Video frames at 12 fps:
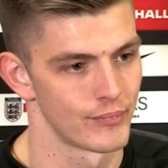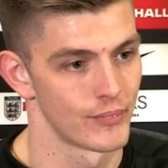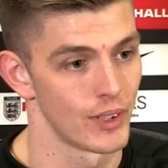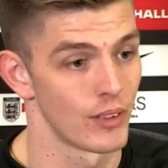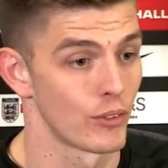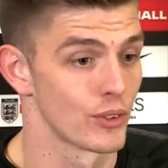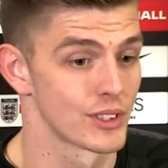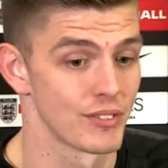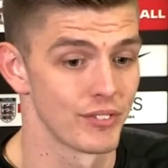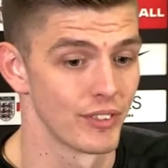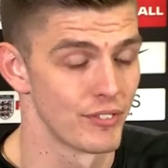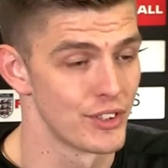Yeah, of course.
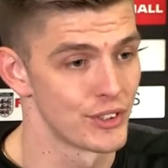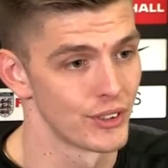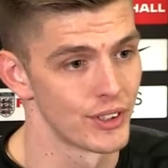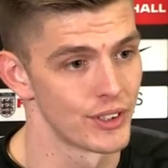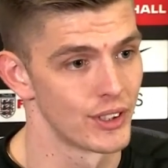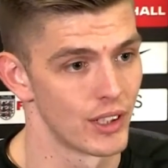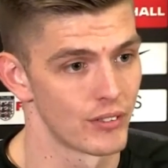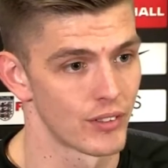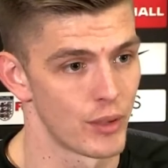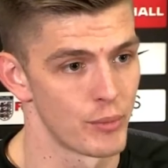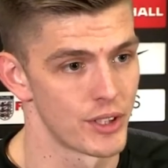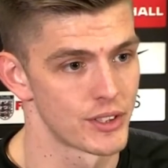Something I've enjoyed. I've
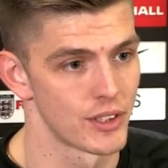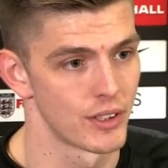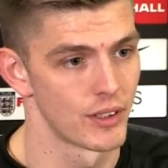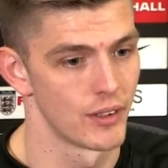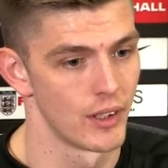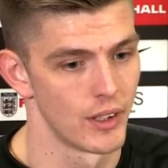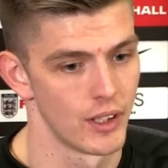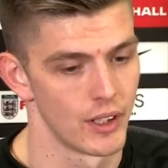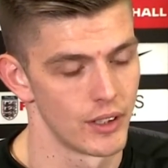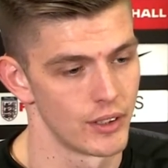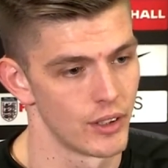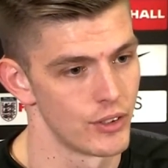come here to
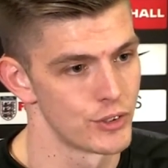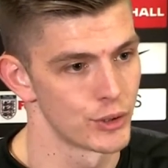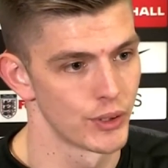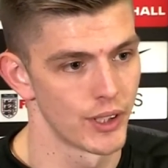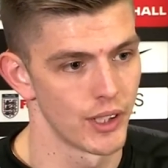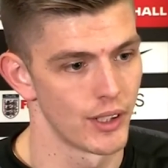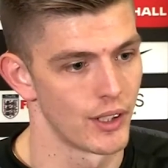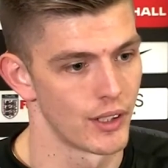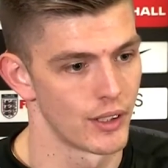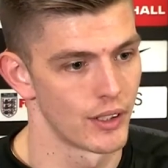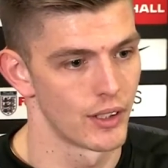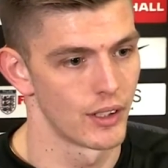enjoy it,
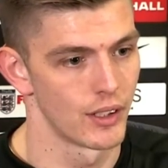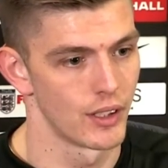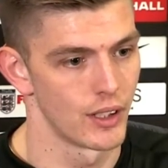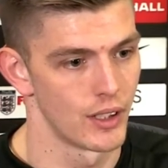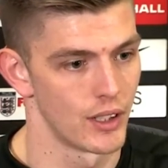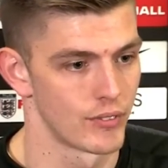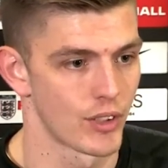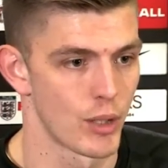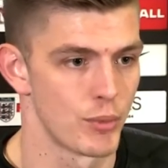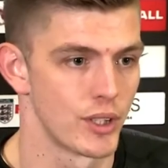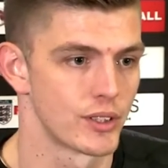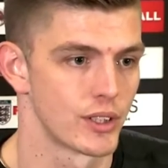and I've
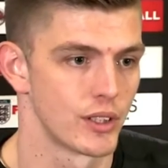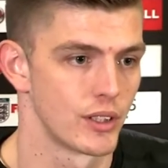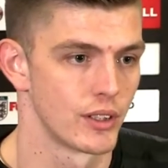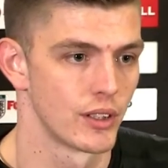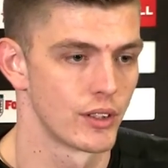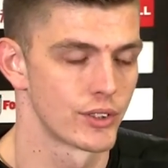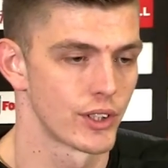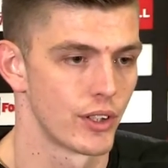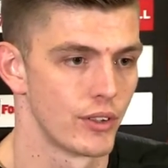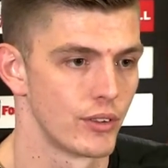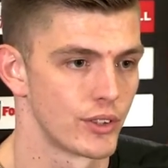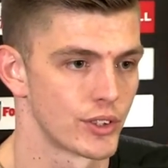come here to
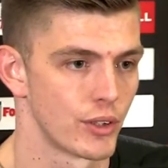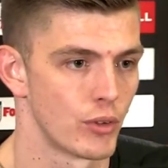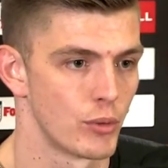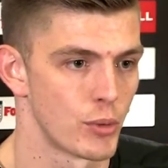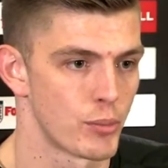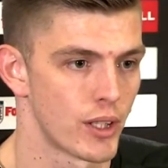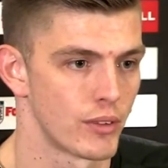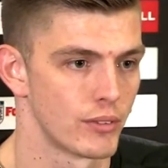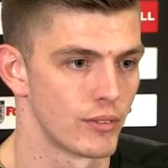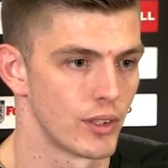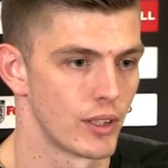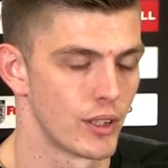show what I'm
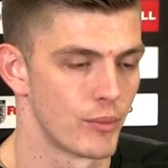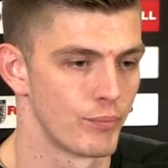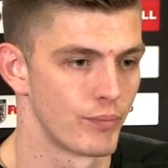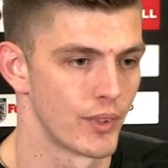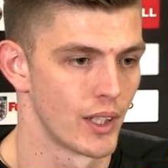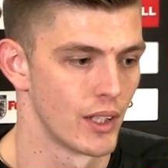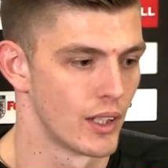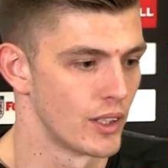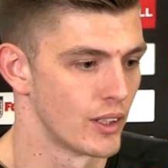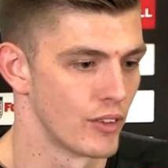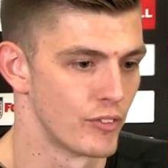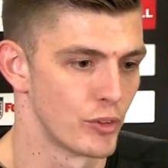about.
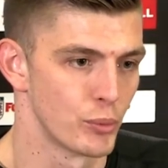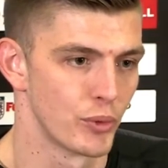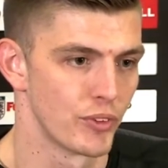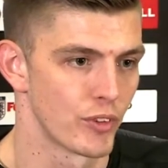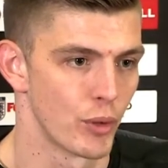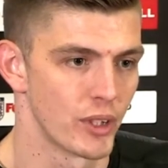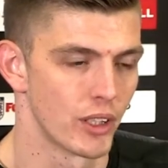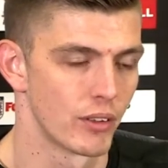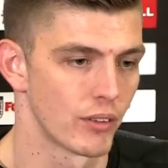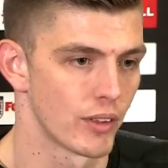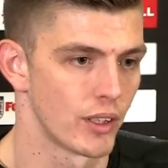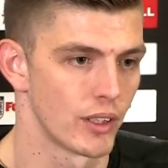In football, you've got to be
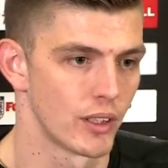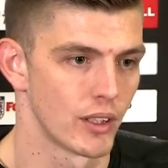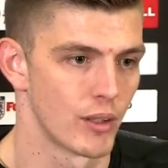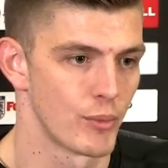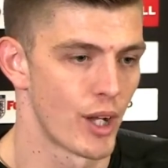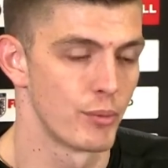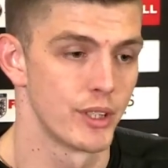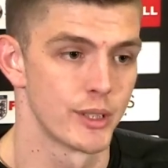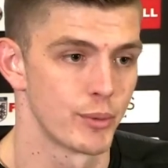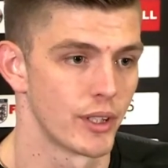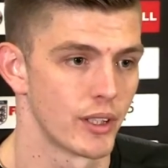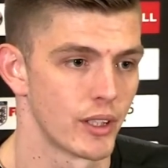hungry. I'm happy
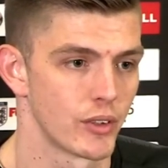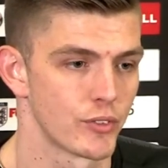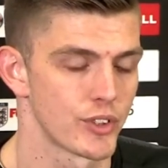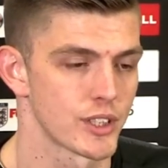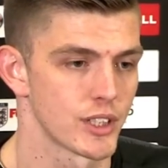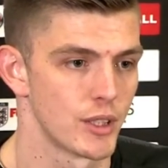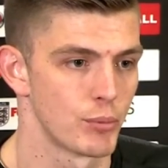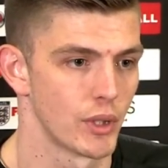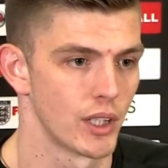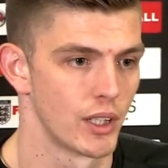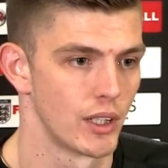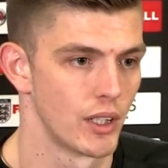to be here, obviously,
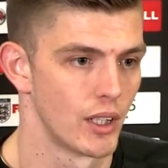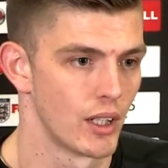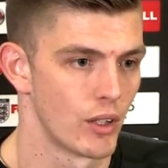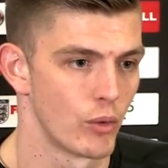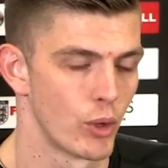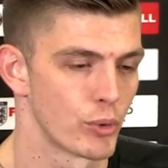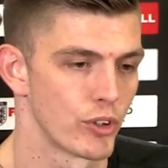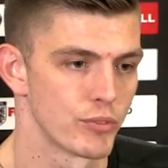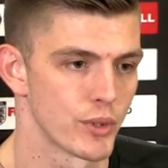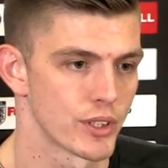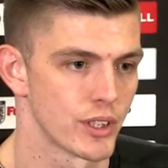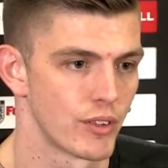but. I want to
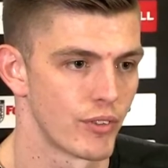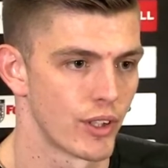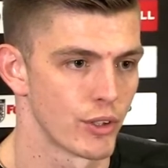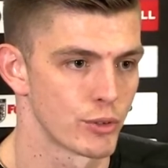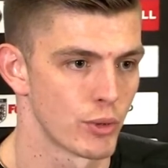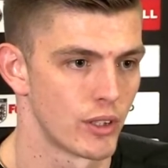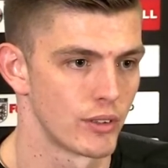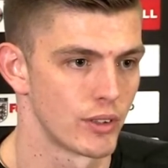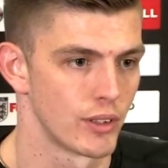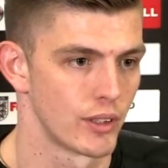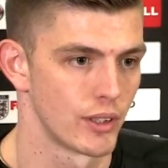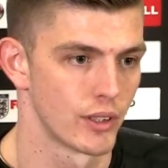prove myself here as well,
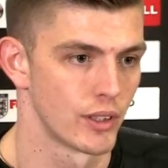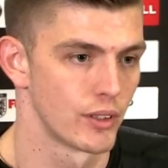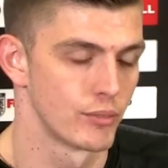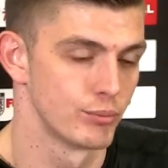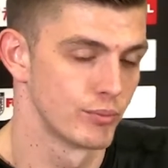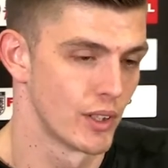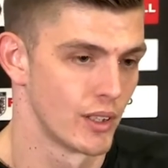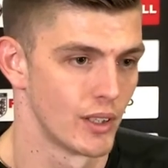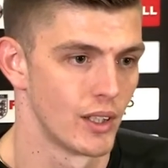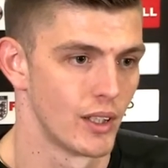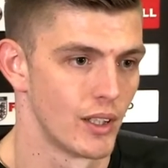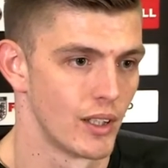and
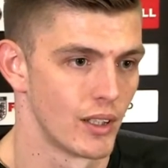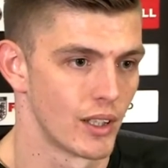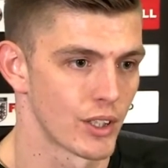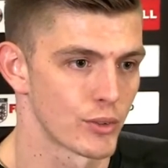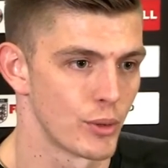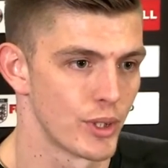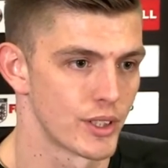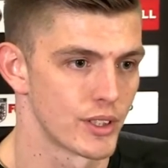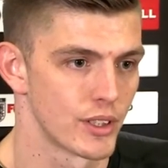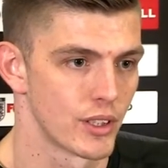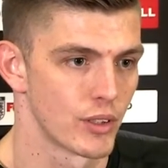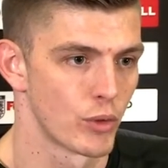that's what I'm here
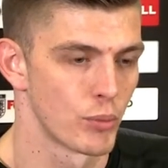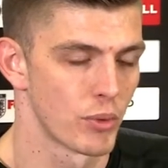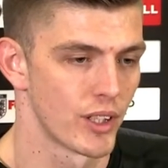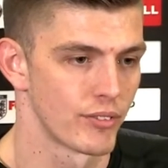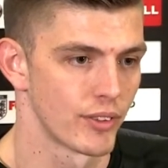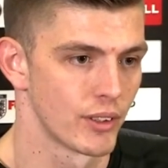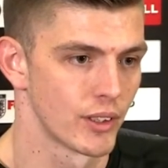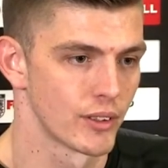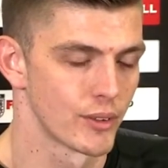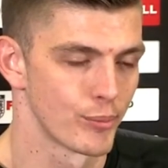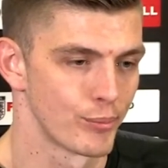to do, and I want to play for England.